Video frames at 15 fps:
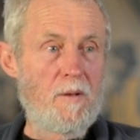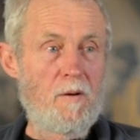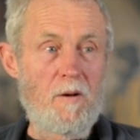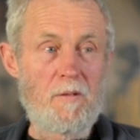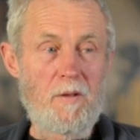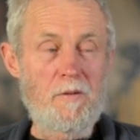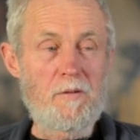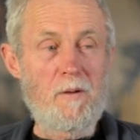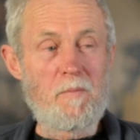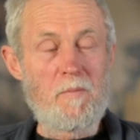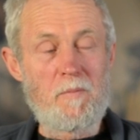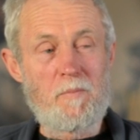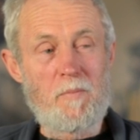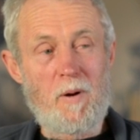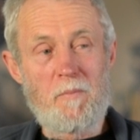I think
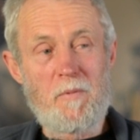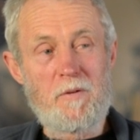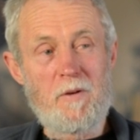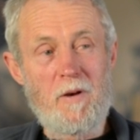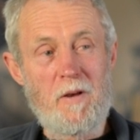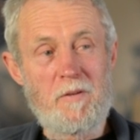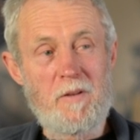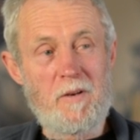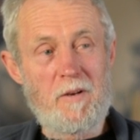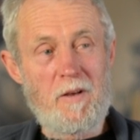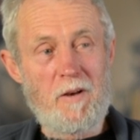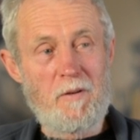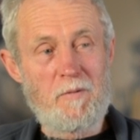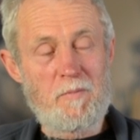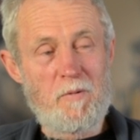some probably changed their
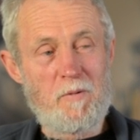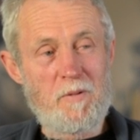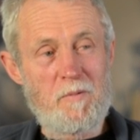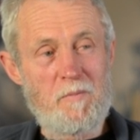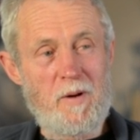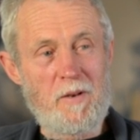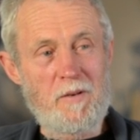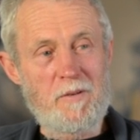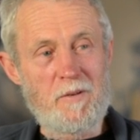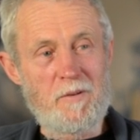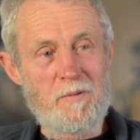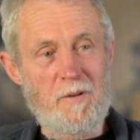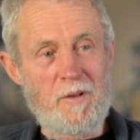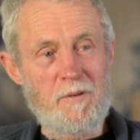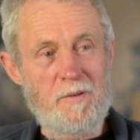names more than once and
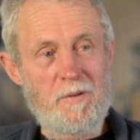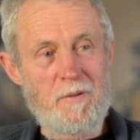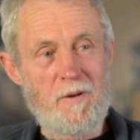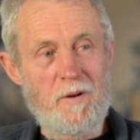all that.